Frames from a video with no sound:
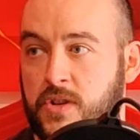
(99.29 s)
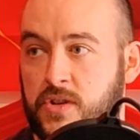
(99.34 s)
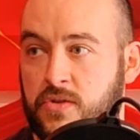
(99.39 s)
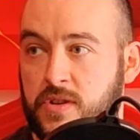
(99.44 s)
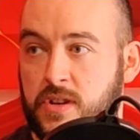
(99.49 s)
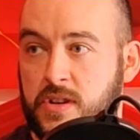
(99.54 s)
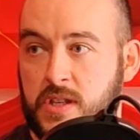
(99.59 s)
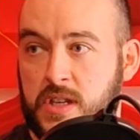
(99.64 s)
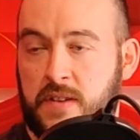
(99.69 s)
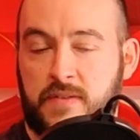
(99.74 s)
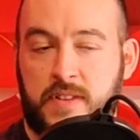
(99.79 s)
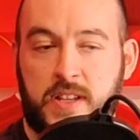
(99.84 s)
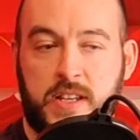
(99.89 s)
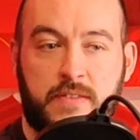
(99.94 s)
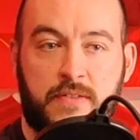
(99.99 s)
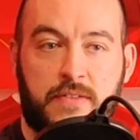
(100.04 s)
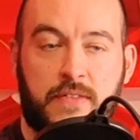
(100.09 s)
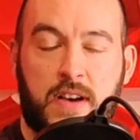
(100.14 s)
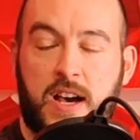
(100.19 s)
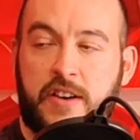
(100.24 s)
us reels off like
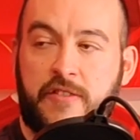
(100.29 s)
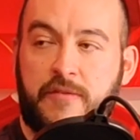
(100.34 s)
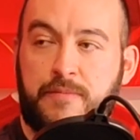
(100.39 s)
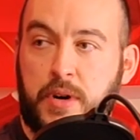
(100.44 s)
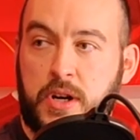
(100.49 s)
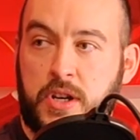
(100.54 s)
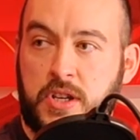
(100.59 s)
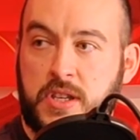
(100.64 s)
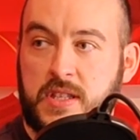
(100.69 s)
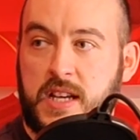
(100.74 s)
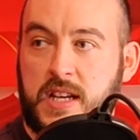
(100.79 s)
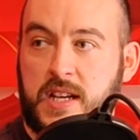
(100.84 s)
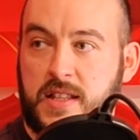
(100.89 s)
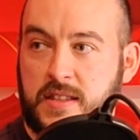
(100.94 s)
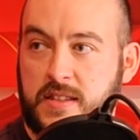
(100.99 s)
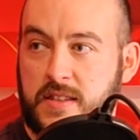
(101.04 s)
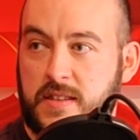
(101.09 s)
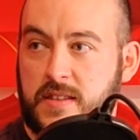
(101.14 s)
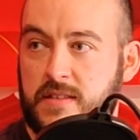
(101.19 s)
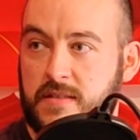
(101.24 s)
five boss
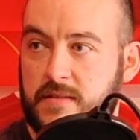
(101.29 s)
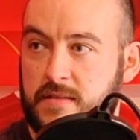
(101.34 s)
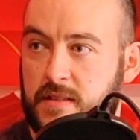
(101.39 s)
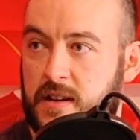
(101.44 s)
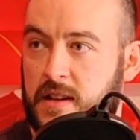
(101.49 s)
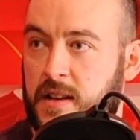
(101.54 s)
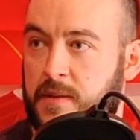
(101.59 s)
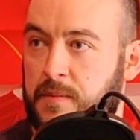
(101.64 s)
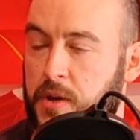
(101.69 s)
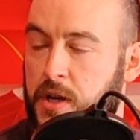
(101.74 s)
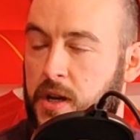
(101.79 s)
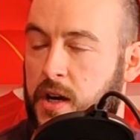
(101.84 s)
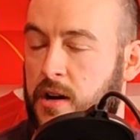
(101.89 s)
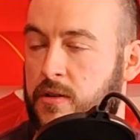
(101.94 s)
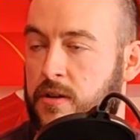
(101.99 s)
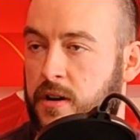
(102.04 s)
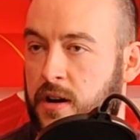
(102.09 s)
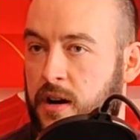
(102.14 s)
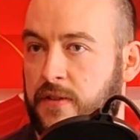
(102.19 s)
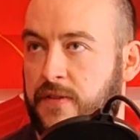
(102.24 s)
stats, and then we go,
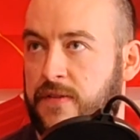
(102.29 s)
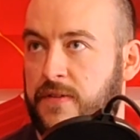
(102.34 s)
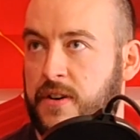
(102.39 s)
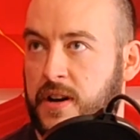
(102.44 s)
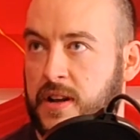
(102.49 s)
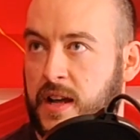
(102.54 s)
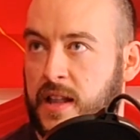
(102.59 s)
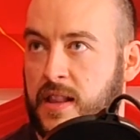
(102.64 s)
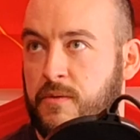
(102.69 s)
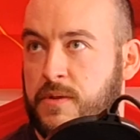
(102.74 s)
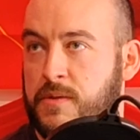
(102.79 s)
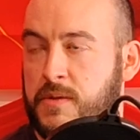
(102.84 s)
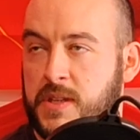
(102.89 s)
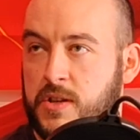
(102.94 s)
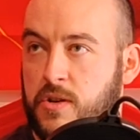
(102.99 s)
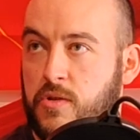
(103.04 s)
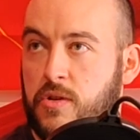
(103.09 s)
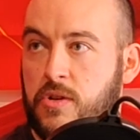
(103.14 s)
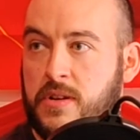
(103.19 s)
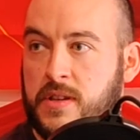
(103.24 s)
"Oh fucking hell, we're
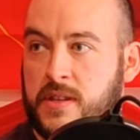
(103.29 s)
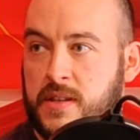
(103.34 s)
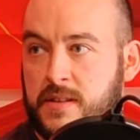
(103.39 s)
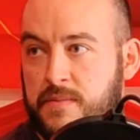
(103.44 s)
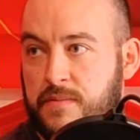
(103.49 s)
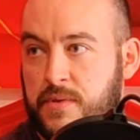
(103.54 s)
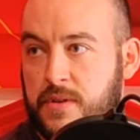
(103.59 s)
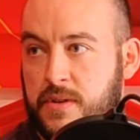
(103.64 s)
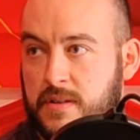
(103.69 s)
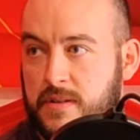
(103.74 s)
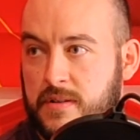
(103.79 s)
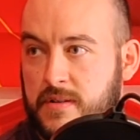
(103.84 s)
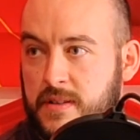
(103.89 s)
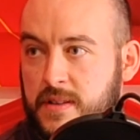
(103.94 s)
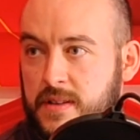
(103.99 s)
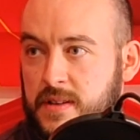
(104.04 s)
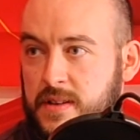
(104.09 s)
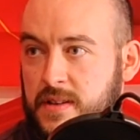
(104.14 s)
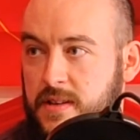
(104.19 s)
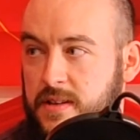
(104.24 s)
so good." But yeah.
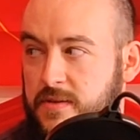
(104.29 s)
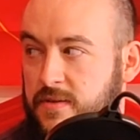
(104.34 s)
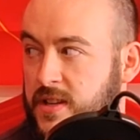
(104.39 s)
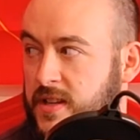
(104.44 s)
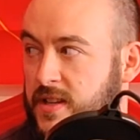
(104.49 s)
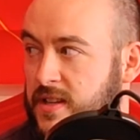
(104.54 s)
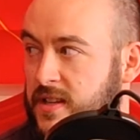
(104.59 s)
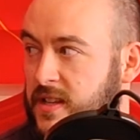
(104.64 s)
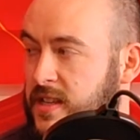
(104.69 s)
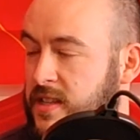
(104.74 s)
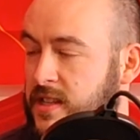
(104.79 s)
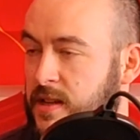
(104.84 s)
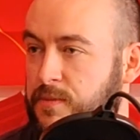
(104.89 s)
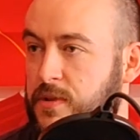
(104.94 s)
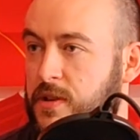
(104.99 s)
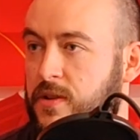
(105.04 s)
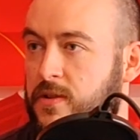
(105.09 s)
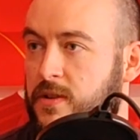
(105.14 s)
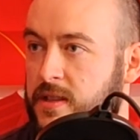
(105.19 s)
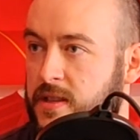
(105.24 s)
recently, it's not
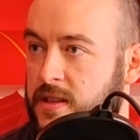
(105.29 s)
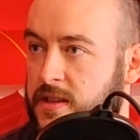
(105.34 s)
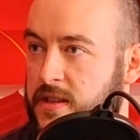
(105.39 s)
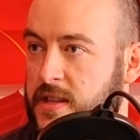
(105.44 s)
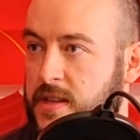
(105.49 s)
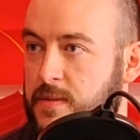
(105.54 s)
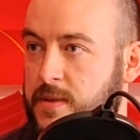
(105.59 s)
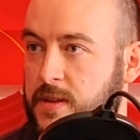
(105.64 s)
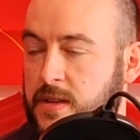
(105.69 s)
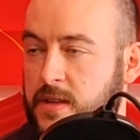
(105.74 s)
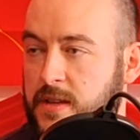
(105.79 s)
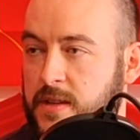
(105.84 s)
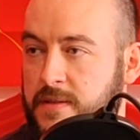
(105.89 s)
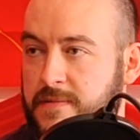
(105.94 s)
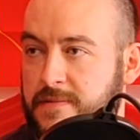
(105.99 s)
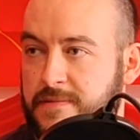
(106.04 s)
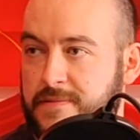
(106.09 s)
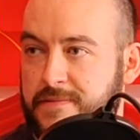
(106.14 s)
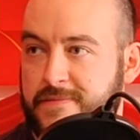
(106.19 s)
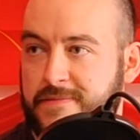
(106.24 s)
been quite the same, has it's it? It's
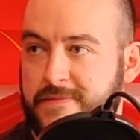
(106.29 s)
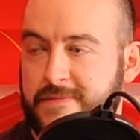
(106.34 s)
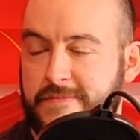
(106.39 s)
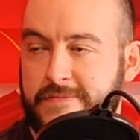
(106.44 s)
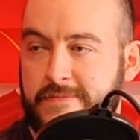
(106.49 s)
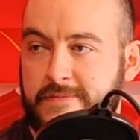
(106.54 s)
not. No.